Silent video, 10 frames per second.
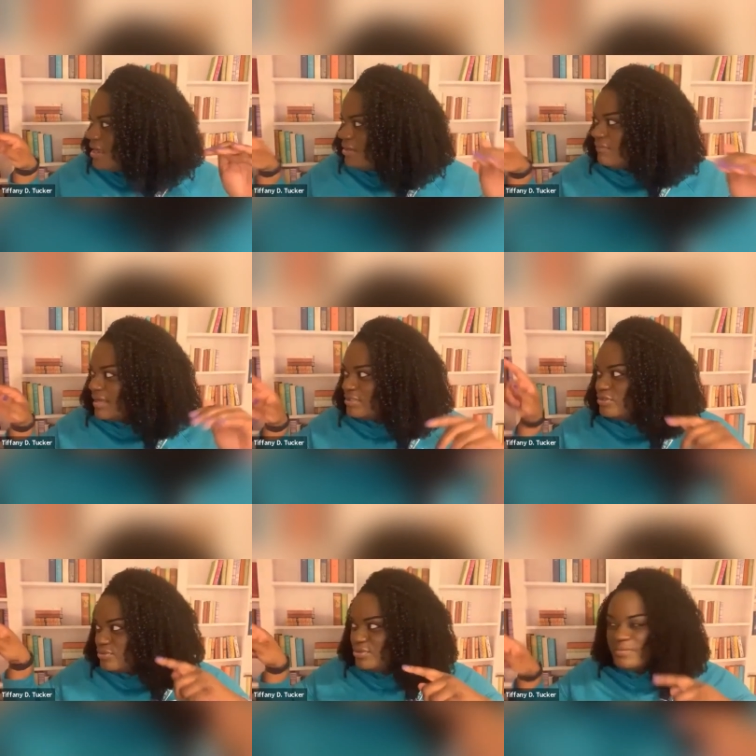All right.
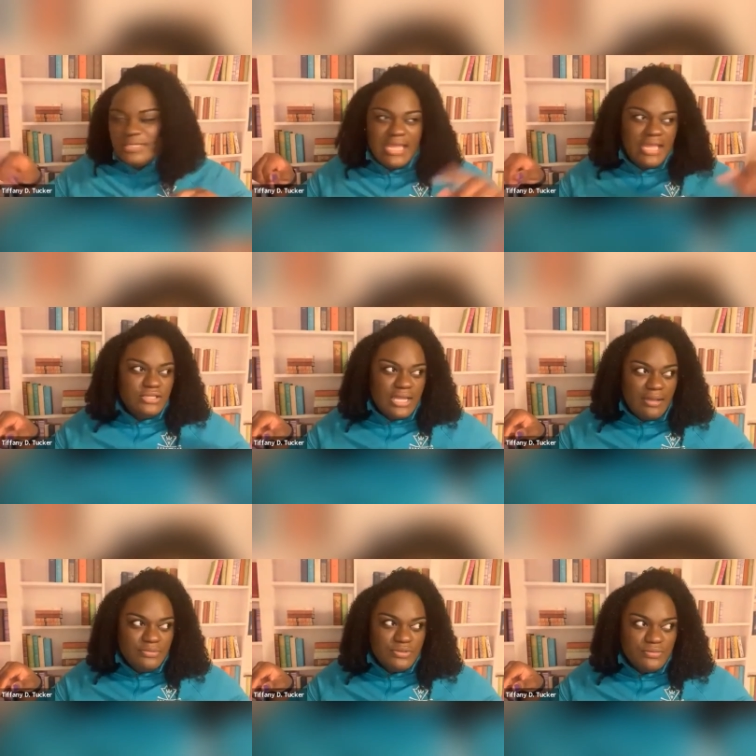You're doing that.
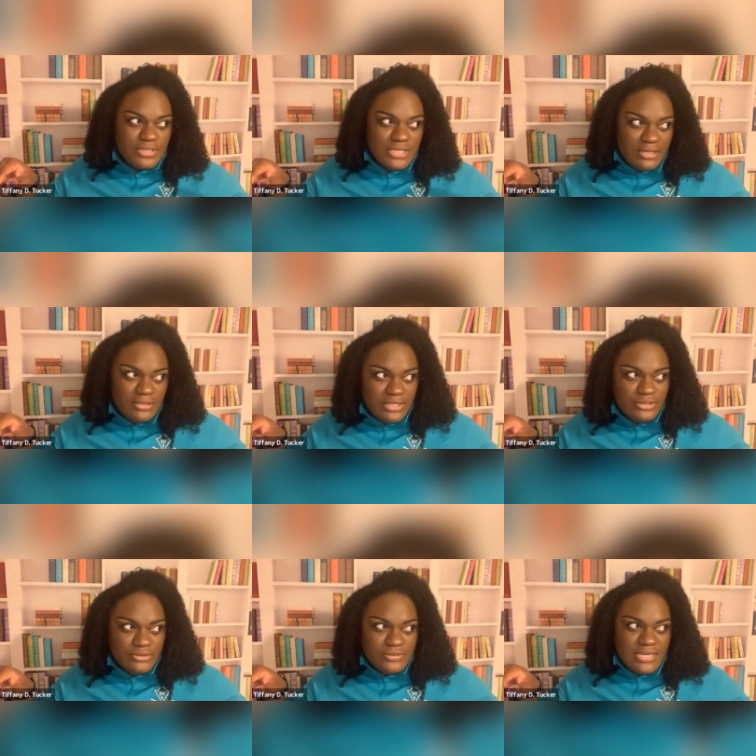I'm doing that.
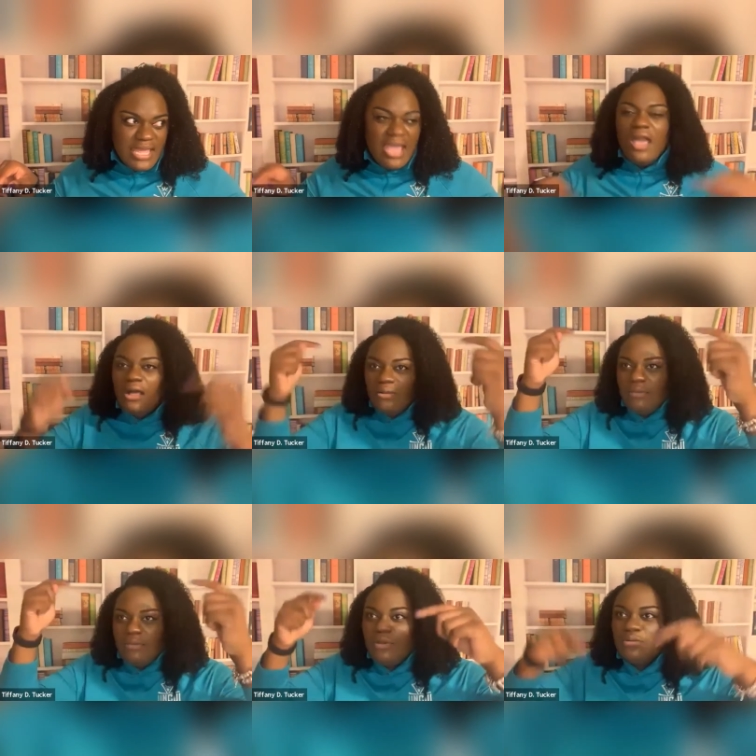They're doing that.
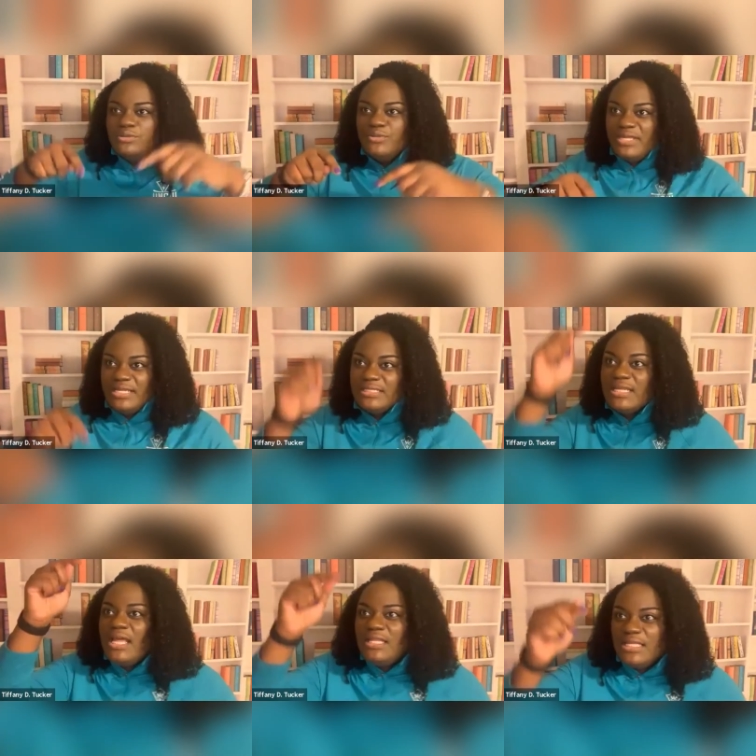Okay. We're going to do this.
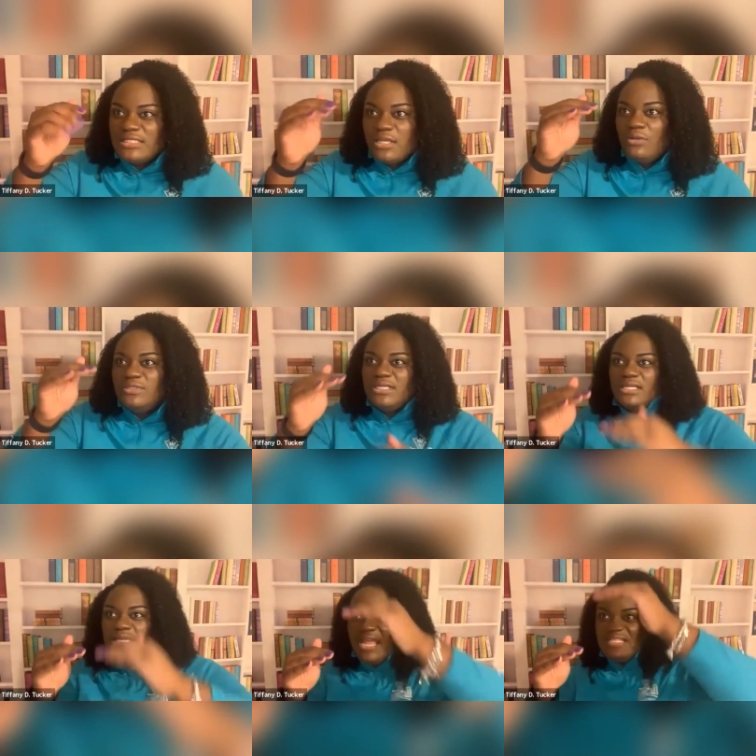Let's go to
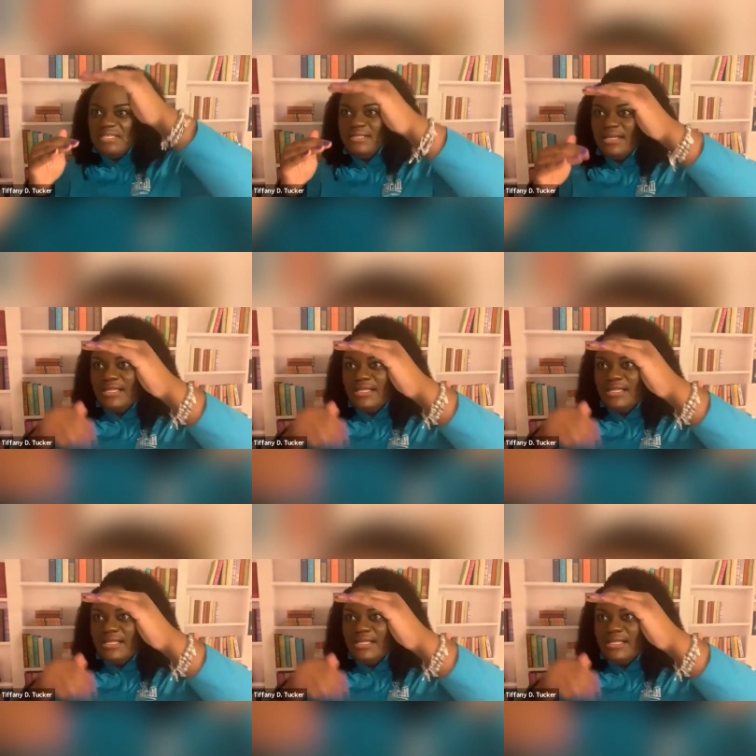the next,